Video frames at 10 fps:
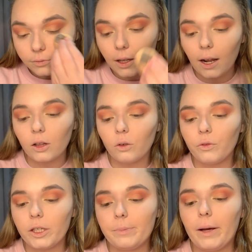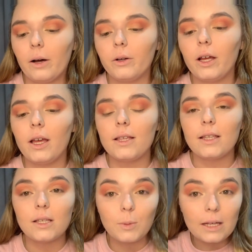And I love this powder. It is
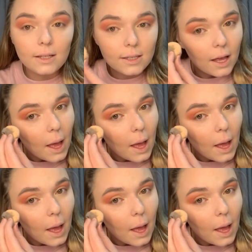the Sweet